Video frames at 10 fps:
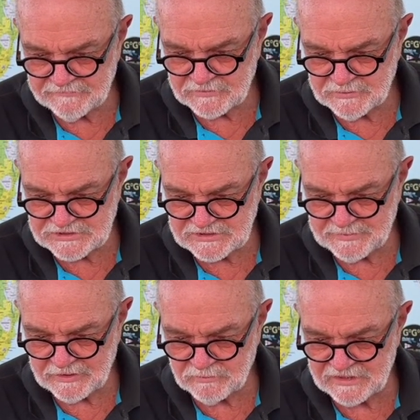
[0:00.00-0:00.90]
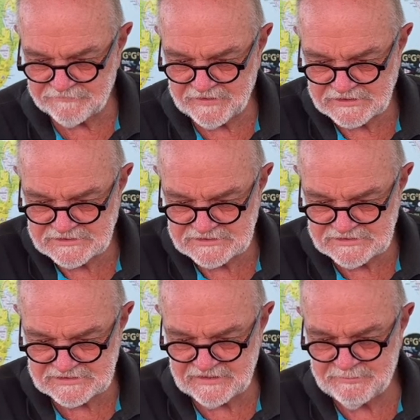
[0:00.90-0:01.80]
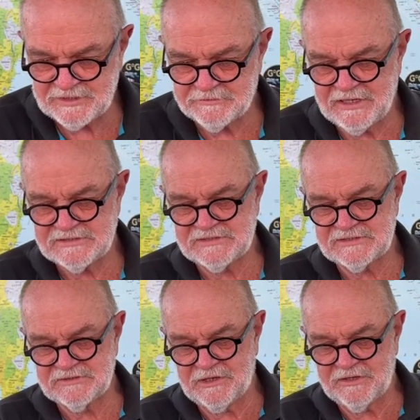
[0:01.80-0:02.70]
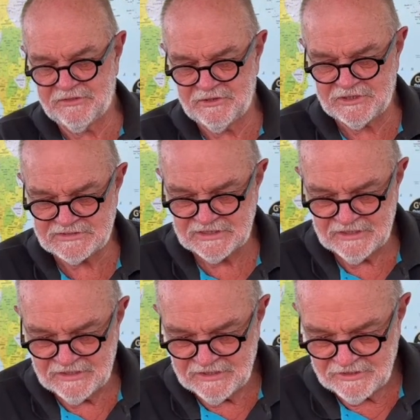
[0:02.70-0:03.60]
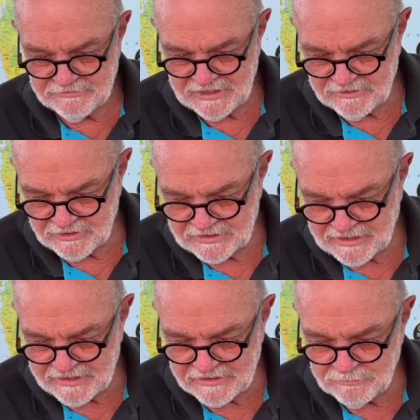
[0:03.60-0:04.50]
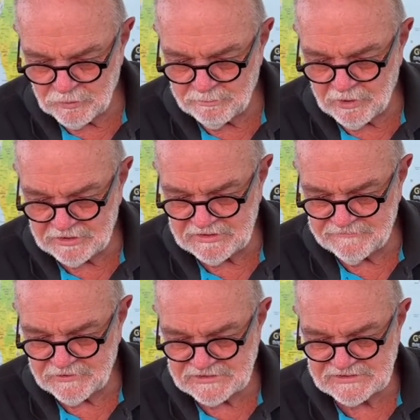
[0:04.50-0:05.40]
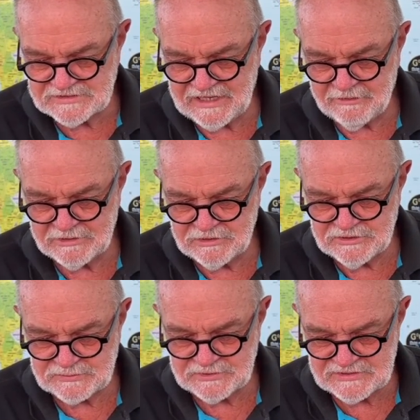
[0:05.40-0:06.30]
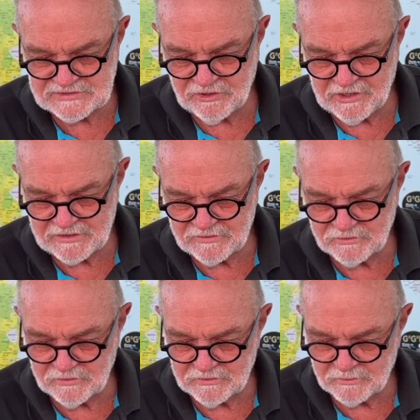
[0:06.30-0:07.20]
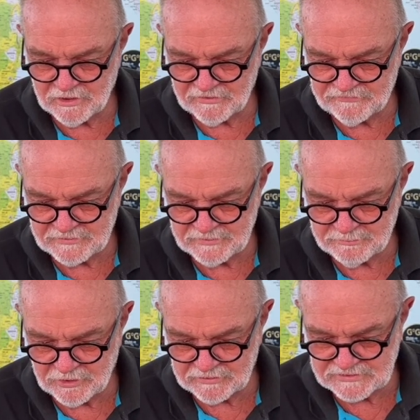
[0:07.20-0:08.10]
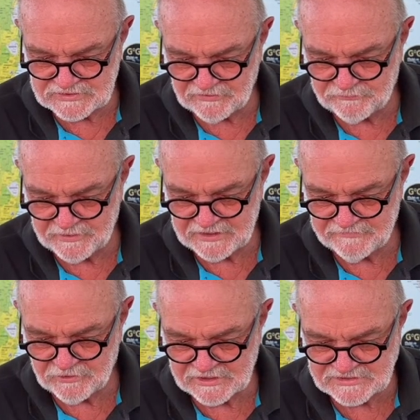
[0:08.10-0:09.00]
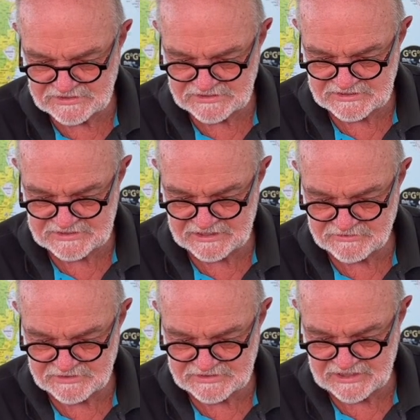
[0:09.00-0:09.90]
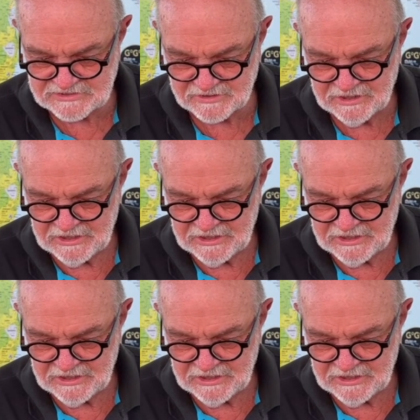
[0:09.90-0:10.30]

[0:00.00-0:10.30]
I have a question about weather faxes since they've been around since 1930s. Around 1980, the more modern devices now in use were designed and all the while fitted with modern software devices, etc., etc.